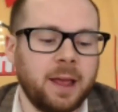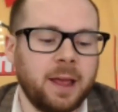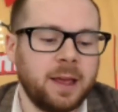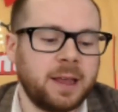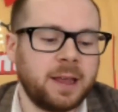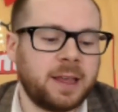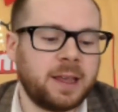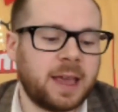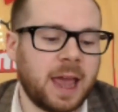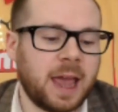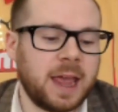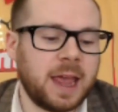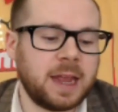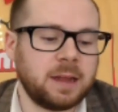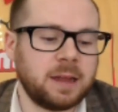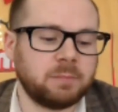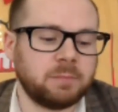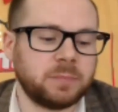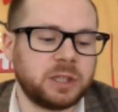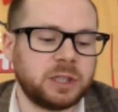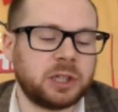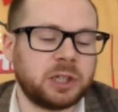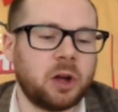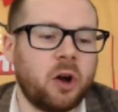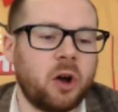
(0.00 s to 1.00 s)

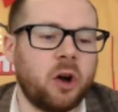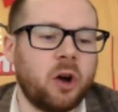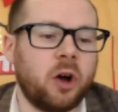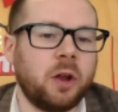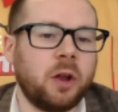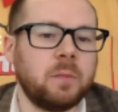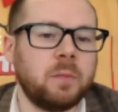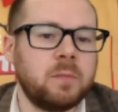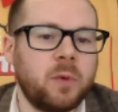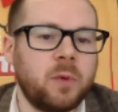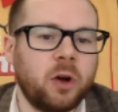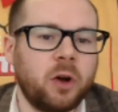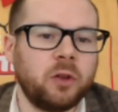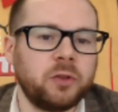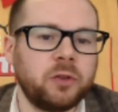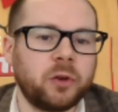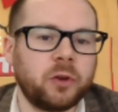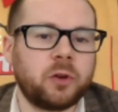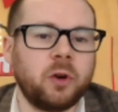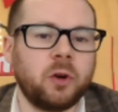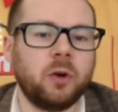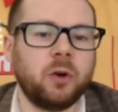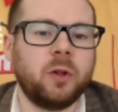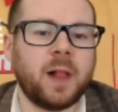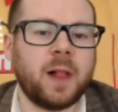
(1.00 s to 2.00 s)
games on
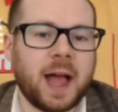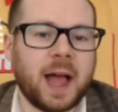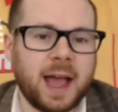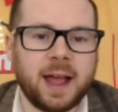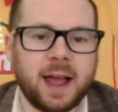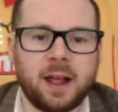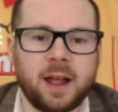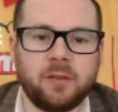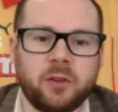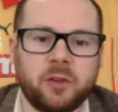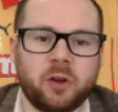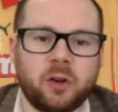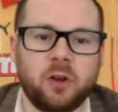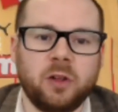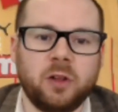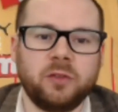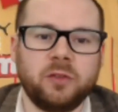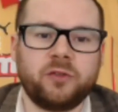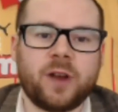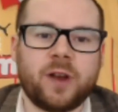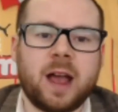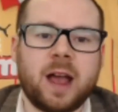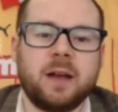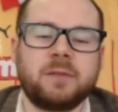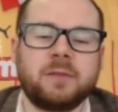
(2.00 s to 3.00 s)
Mondogoal and on
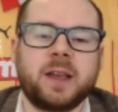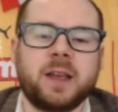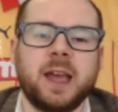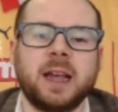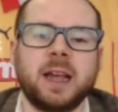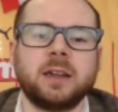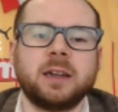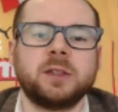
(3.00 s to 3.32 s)
DraftKings.